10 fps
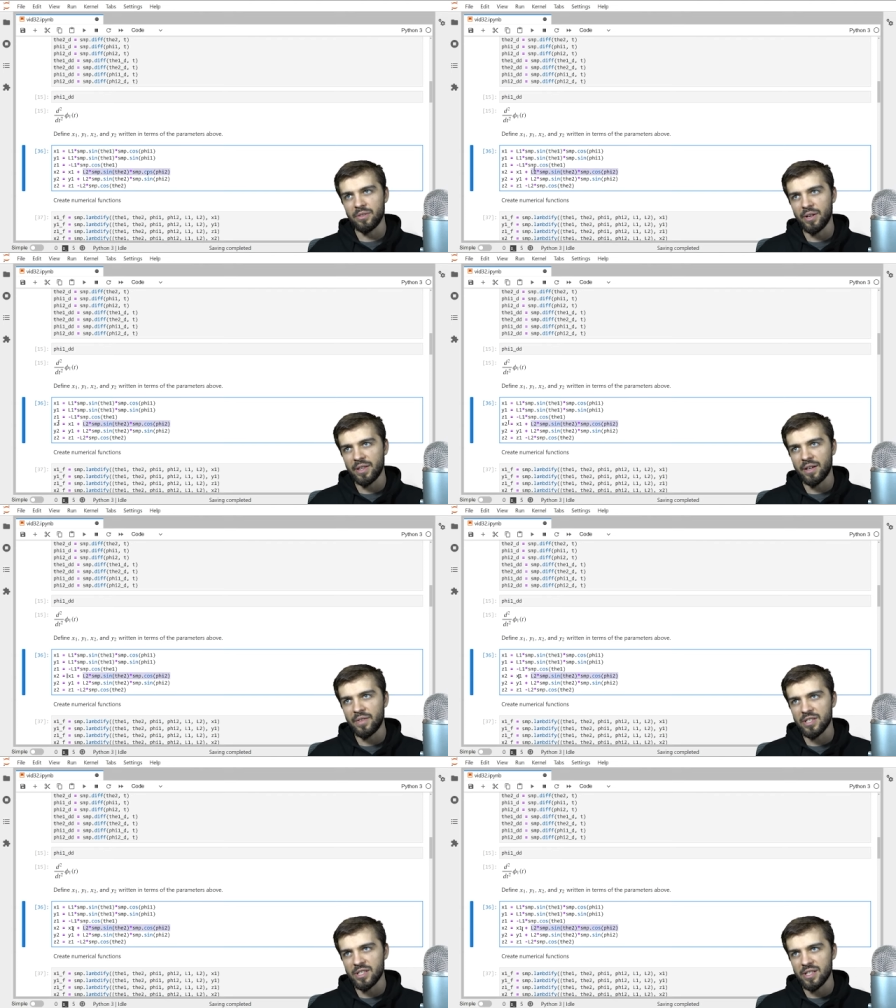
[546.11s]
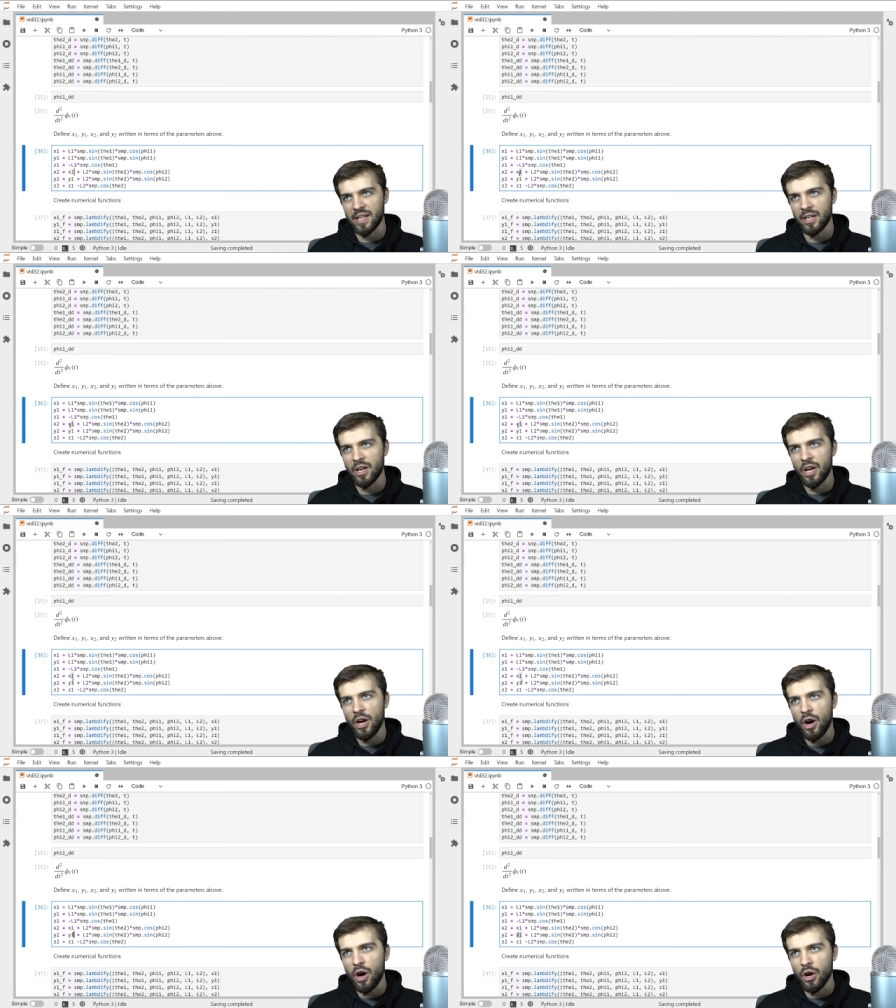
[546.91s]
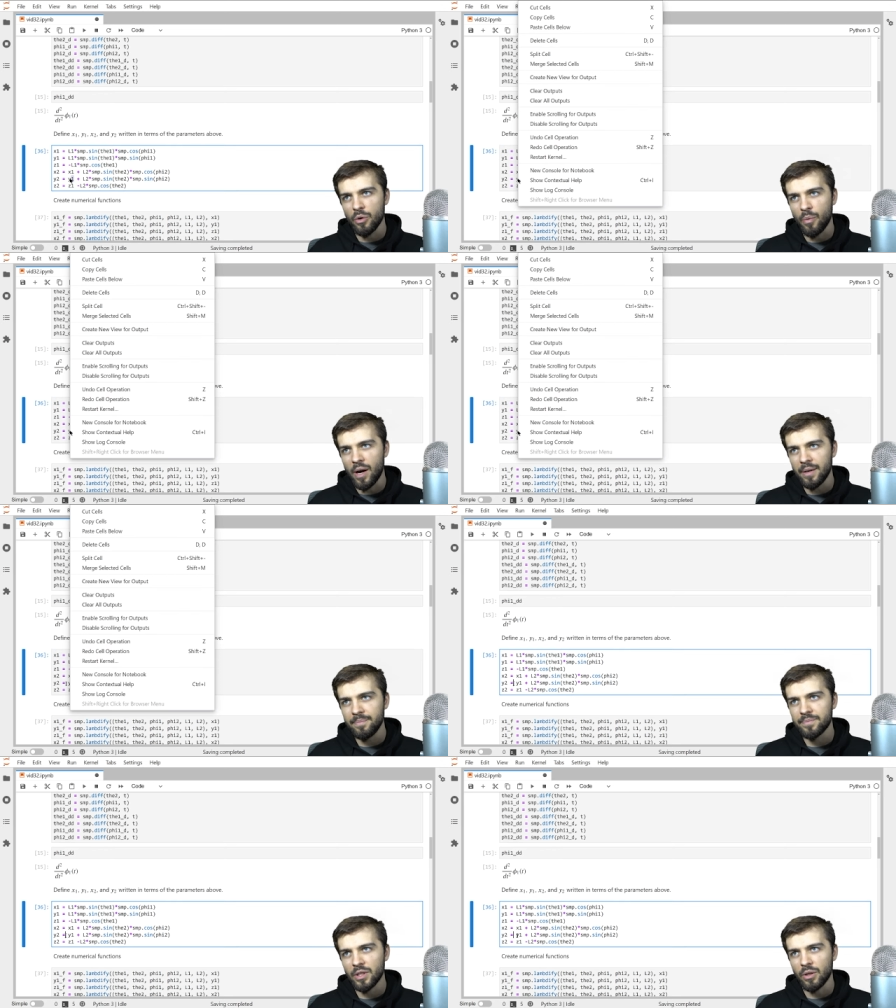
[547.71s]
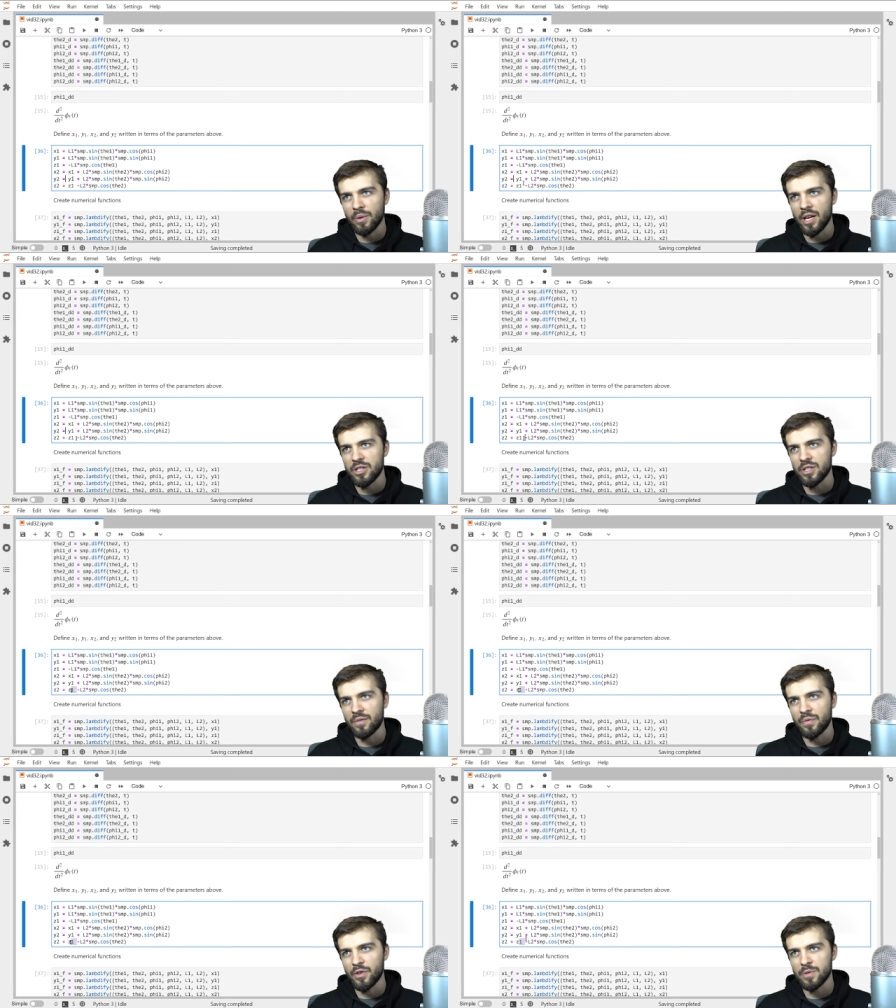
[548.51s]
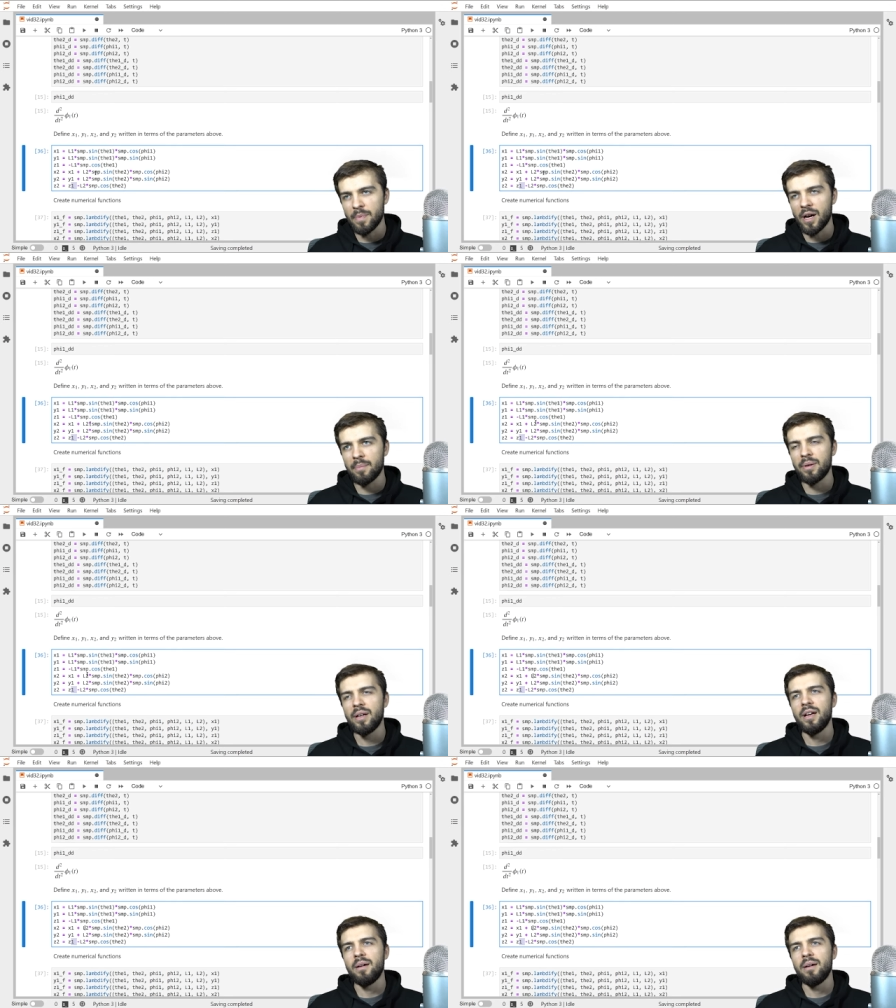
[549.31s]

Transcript: You can think of this as like R one, the location of the first bob,